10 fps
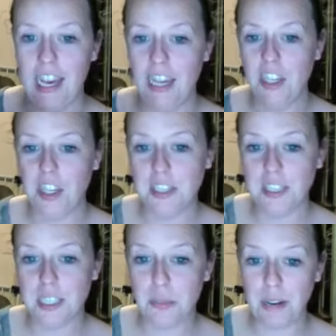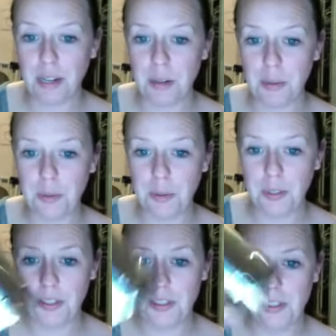and you can sprinkle
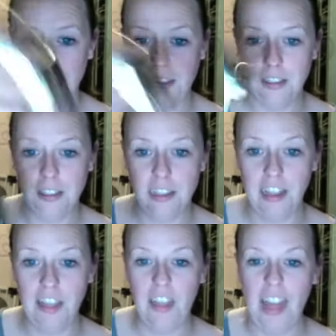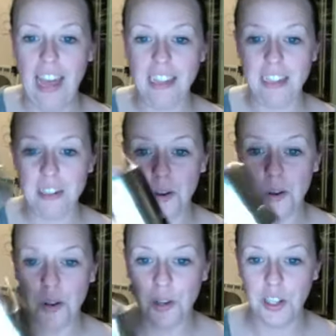that
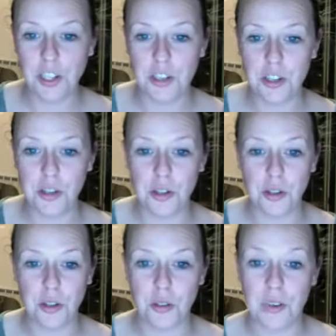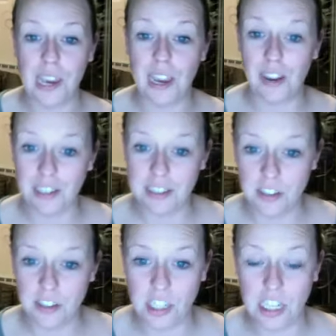onto areas
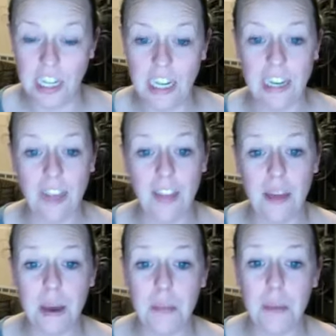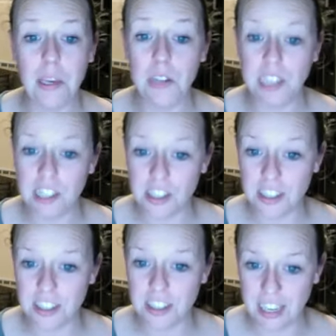that you need. Now that might be your kitchen
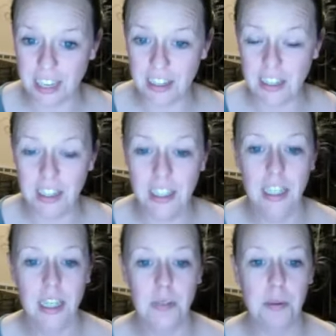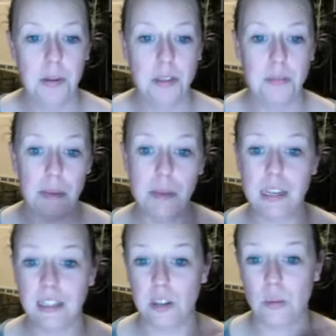sink, because maybe
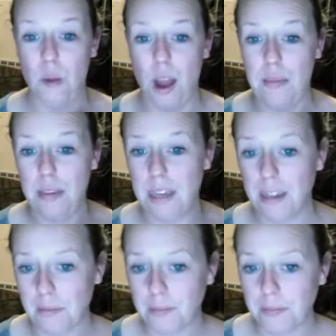it's grimy,